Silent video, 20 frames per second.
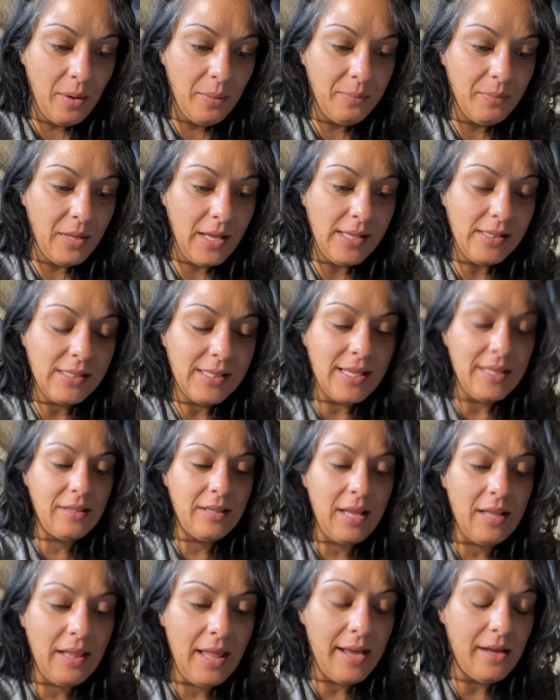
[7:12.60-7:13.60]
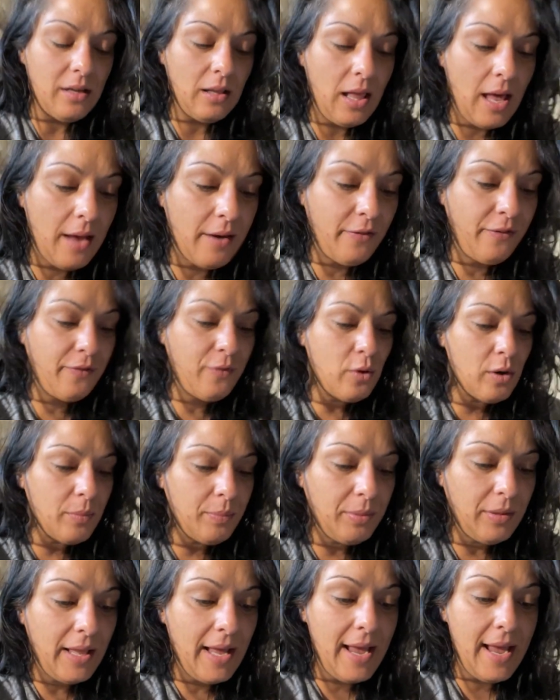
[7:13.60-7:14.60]
It's like they like a lot of
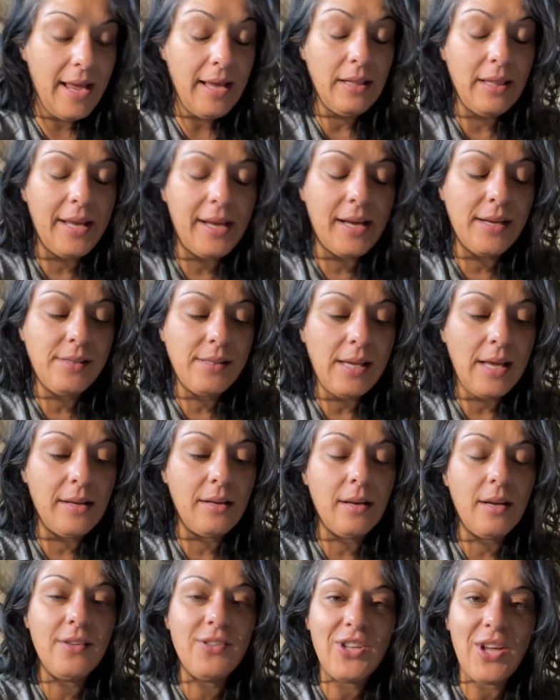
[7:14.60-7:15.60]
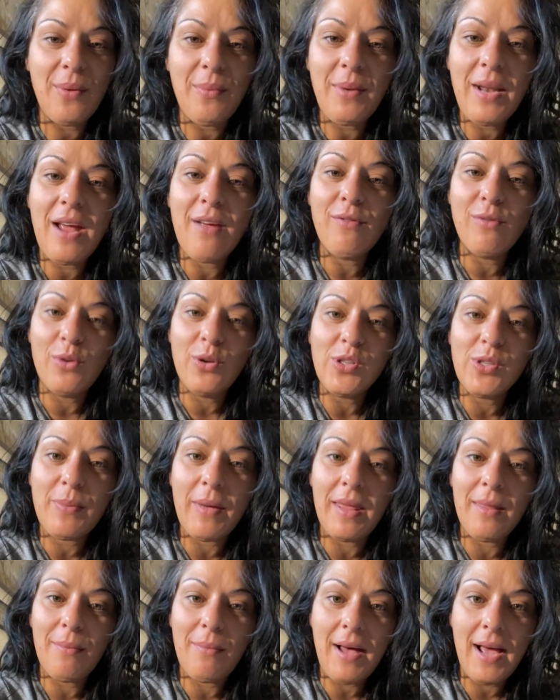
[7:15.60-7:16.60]
foreplay. Like I said, a Gemini rules
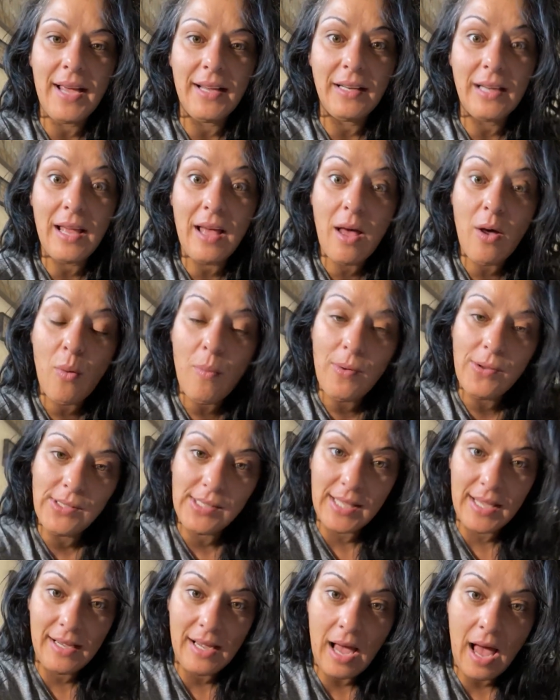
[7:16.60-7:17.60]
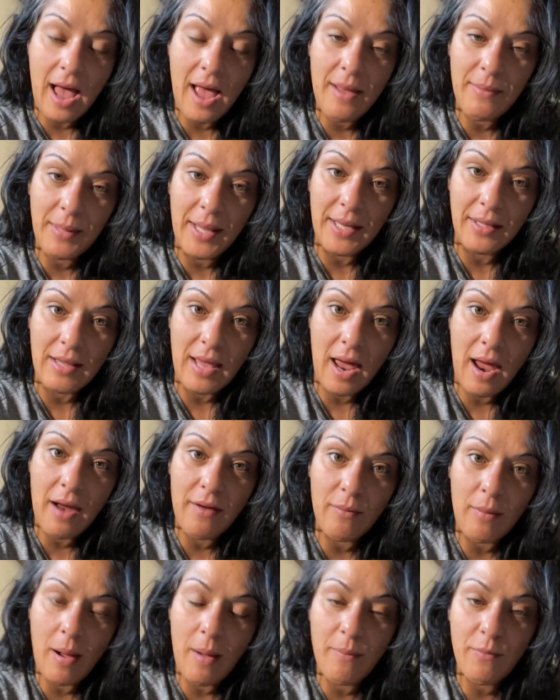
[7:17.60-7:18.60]
by the mind. Almost like I am like
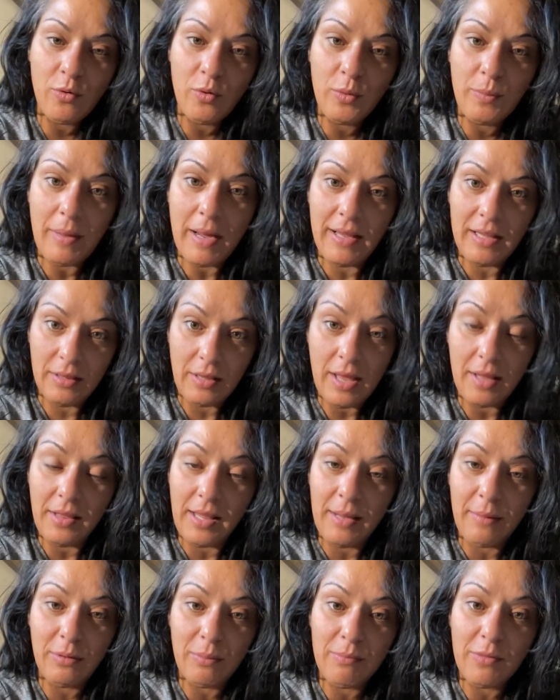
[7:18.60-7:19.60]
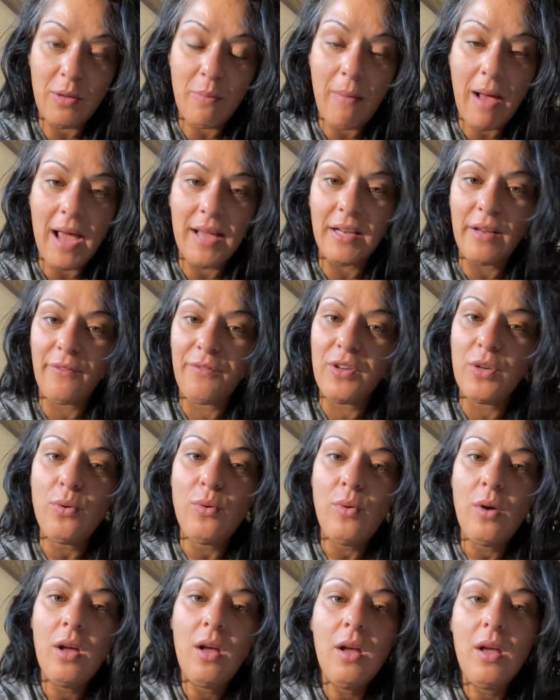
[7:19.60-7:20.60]
that. I'm ruled by like the mind. If
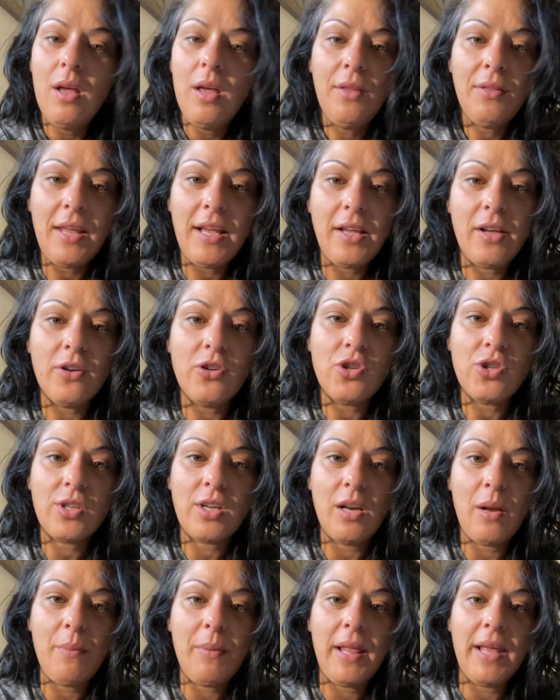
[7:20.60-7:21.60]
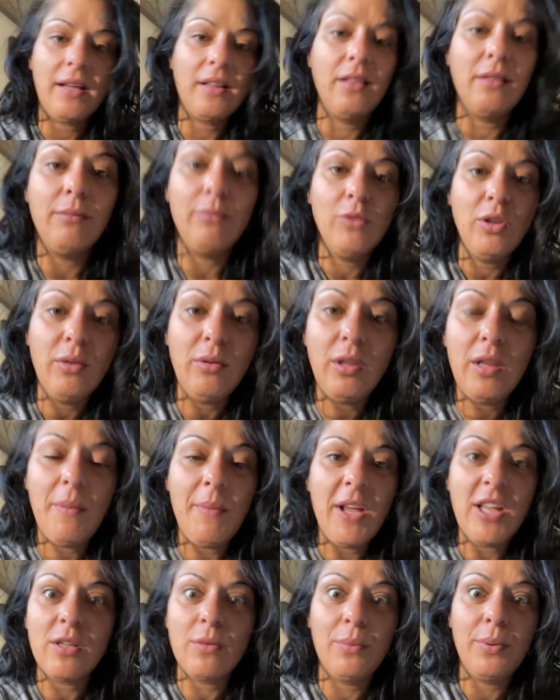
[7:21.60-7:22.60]
you think you're just gonna be like, let
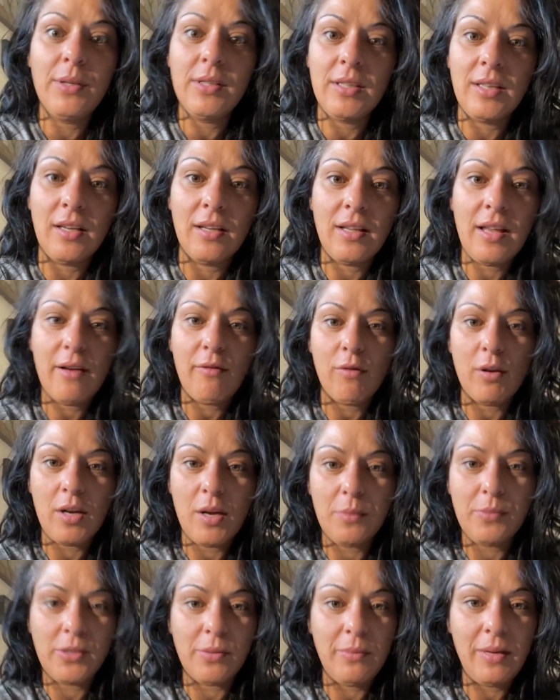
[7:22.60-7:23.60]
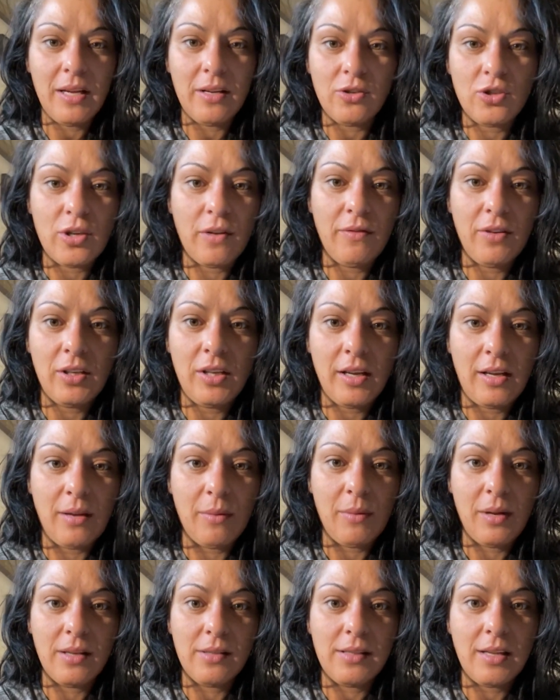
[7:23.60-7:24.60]
me get some pussy and like run up to me and shove your dick
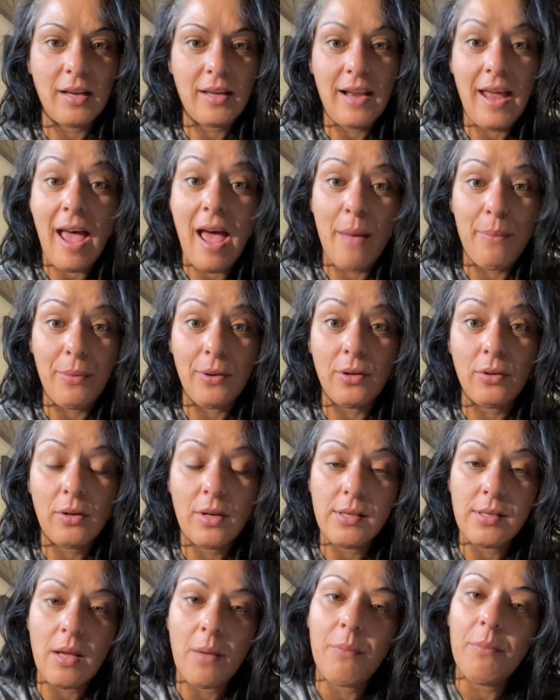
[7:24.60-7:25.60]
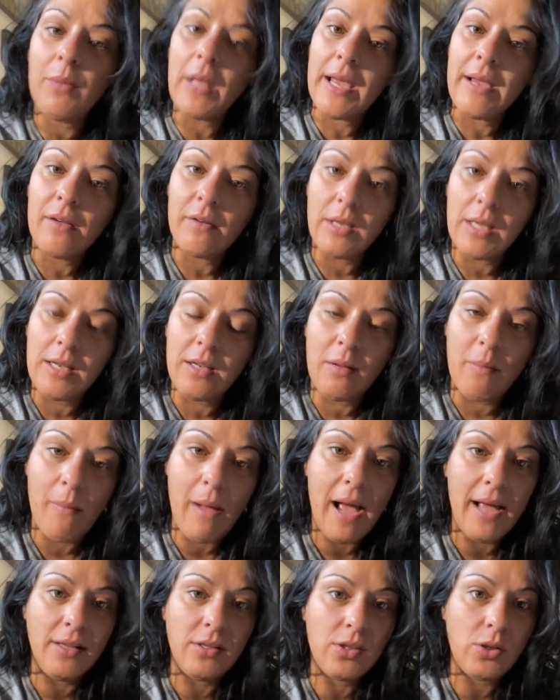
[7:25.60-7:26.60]
in me, it's not gonna happen, because I'm like in the
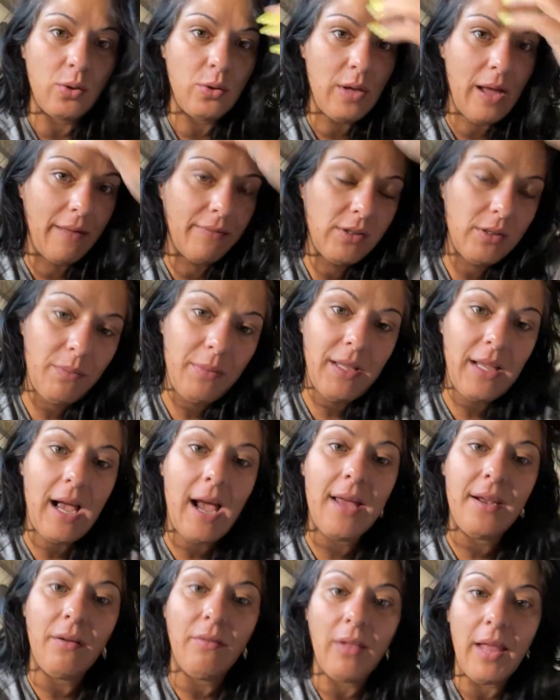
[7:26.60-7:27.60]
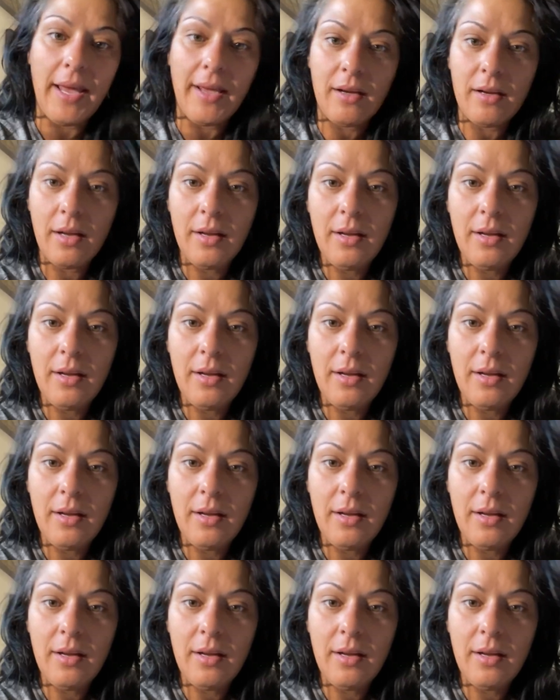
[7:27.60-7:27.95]
mind. So you have to be kind of like,